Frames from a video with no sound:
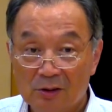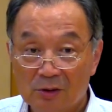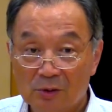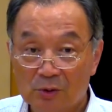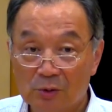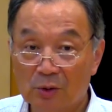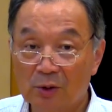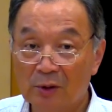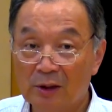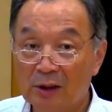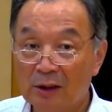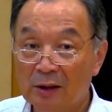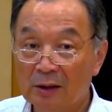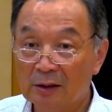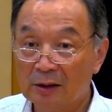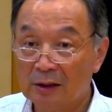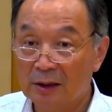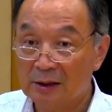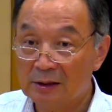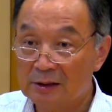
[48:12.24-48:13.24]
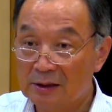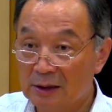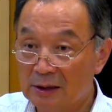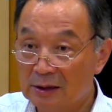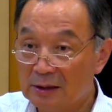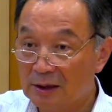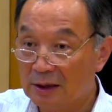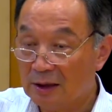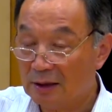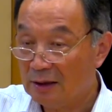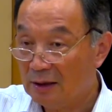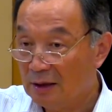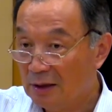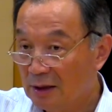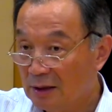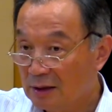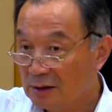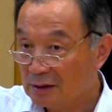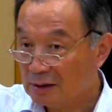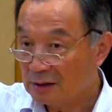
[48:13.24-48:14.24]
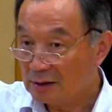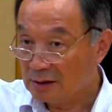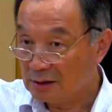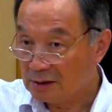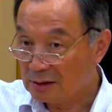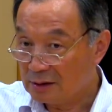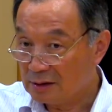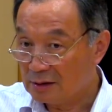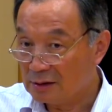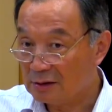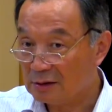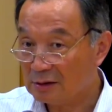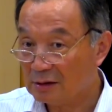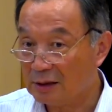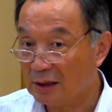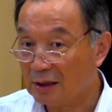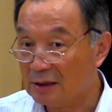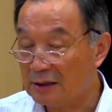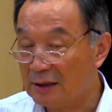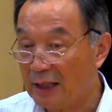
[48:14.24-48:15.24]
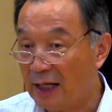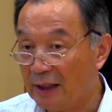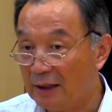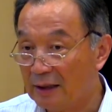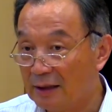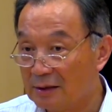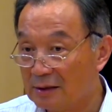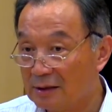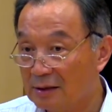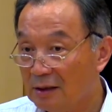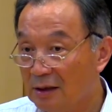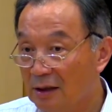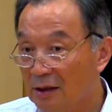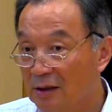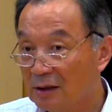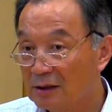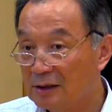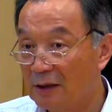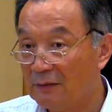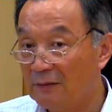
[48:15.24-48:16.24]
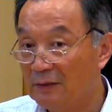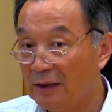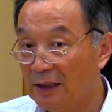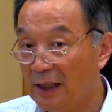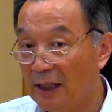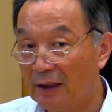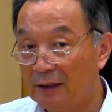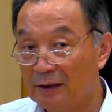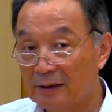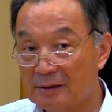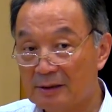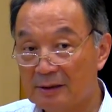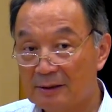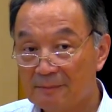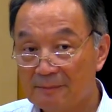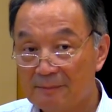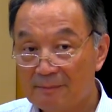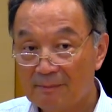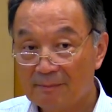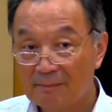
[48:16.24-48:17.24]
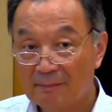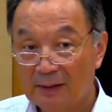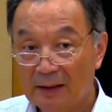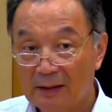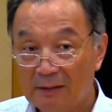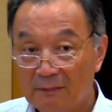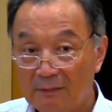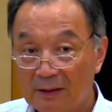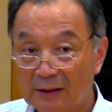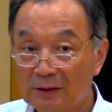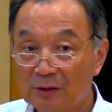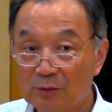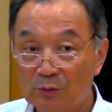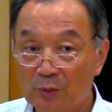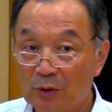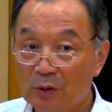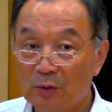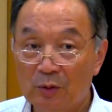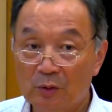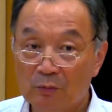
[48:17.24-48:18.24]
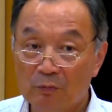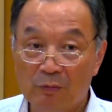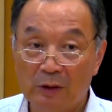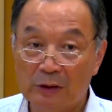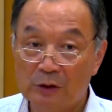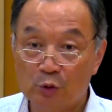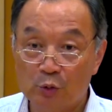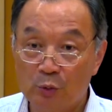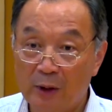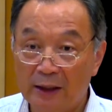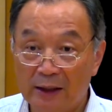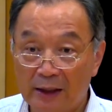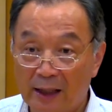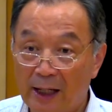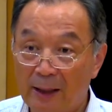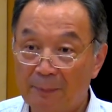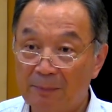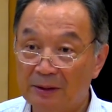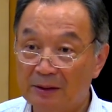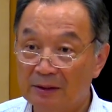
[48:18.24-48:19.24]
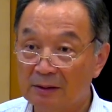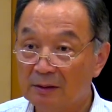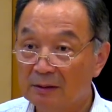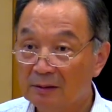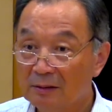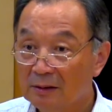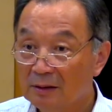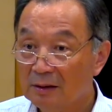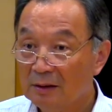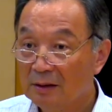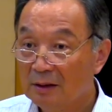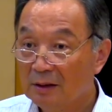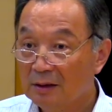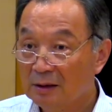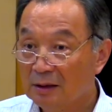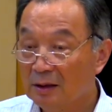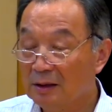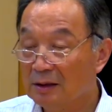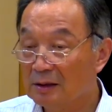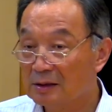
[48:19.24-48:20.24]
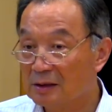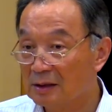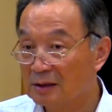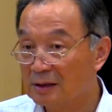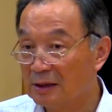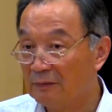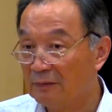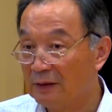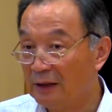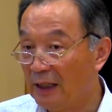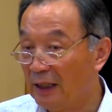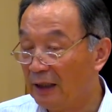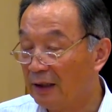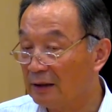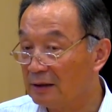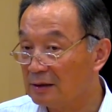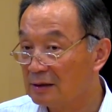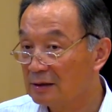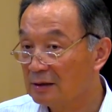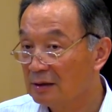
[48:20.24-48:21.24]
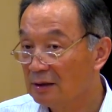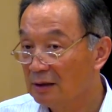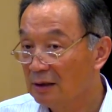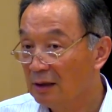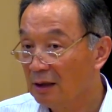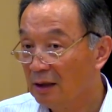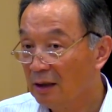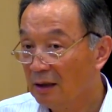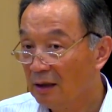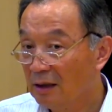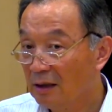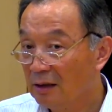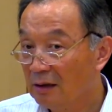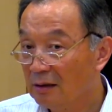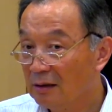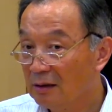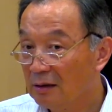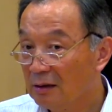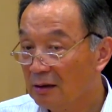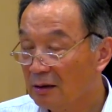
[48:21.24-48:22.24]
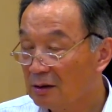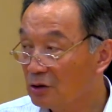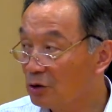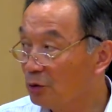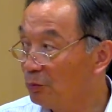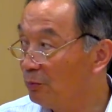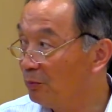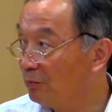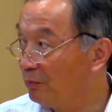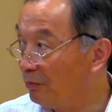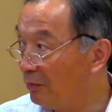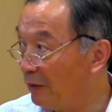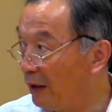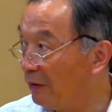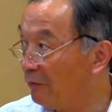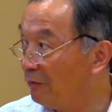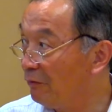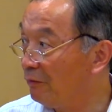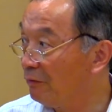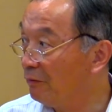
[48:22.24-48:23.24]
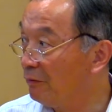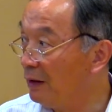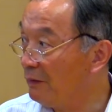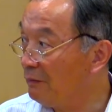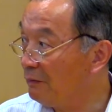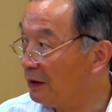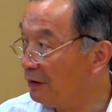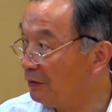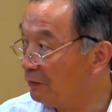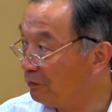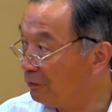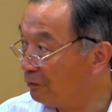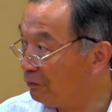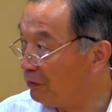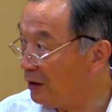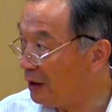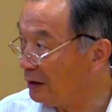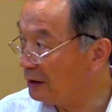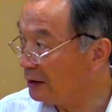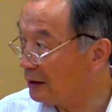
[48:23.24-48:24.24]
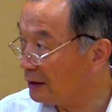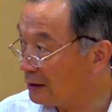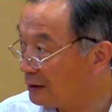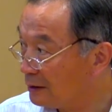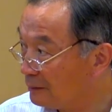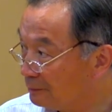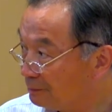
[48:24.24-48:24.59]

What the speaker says: during these seven decades. What really happened in these 7 decades? So when we found that,